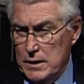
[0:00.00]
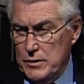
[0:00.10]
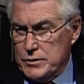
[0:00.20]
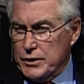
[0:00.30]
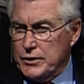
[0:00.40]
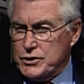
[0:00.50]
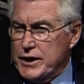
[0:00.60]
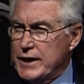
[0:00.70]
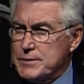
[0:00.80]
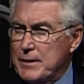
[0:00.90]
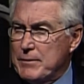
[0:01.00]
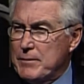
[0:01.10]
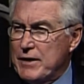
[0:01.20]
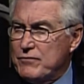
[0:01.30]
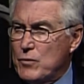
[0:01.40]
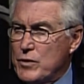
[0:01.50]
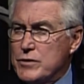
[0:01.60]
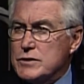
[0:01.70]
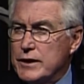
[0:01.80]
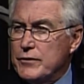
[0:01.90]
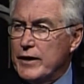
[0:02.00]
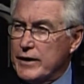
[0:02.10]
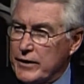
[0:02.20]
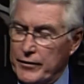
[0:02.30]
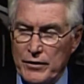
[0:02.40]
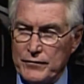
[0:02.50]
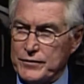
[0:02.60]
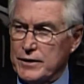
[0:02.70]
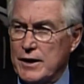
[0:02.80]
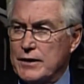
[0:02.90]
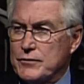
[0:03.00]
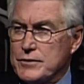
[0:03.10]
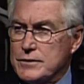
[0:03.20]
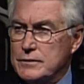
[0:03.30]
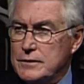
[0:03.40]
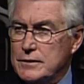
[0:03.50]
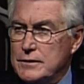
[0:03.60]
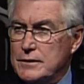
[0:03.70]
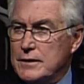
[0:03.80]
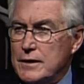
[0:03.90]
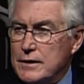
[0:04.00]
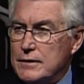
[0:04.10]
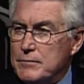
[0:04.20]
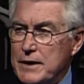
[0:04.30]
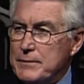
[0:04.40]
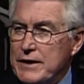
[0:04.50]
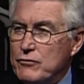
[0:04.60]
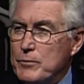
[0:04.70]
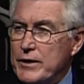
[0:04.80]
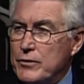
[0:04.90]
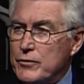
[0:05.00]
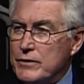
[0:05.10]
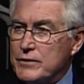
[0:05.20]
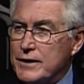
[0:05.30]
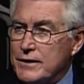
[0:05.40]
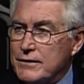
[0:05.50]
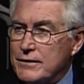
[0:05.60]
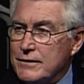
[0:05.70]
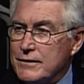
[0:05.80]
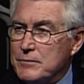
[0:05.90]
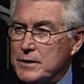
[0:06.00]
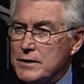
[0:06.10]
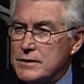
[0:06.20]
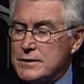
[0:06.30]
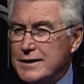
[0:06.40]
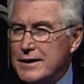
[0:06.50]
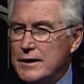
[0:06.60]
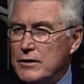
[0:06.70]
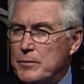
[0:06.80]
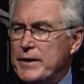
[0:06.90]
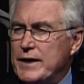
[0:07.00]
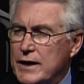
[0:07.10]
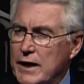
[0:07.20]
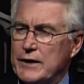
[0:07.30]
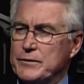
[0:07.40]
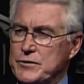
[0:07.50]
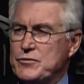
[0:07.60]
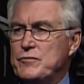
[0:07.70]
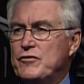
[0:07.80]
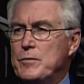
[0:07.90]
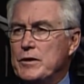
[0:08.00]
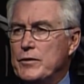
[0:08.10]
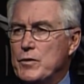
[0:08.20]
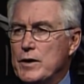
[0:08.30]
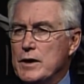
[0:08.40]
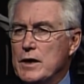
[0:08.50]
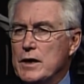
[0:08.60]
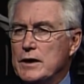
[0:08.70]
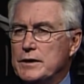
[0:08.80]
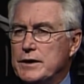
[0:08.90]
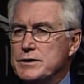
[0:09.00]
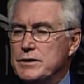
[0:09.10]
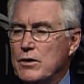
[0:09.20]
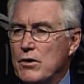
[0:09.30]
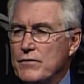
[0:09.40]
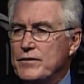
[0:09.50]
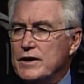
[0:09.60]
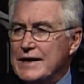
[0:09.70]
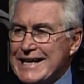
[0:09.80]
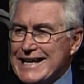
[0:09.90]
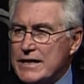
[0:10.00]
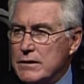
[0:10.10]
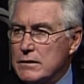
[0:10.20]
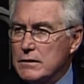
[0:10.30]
there's a good chance probably about 4 years later I'd have gone off to Congress and maybe never been heard of again, because, you know, being a congressman from Illinois doesn't often lead